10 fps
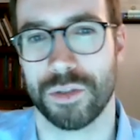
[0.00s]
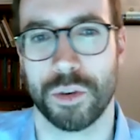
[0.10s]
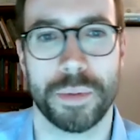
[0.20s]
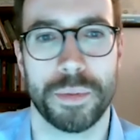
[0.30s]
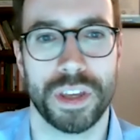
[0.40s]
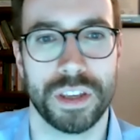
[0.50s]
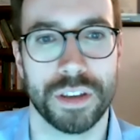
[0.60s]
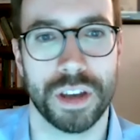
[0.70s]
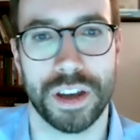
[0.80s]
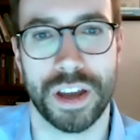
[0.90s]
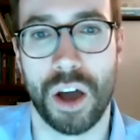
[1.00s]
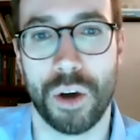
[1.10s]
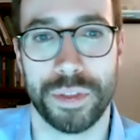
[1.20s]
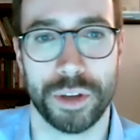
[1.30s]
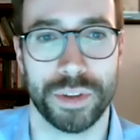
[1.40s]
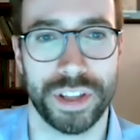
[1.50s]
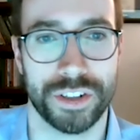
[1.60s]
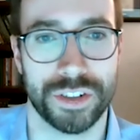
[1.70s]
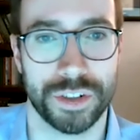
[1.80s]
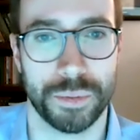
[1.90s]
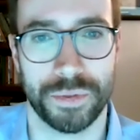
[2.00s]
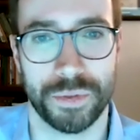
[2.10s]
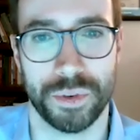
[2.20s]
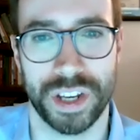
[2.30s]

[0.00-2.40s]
or maybe a healthy relationship with food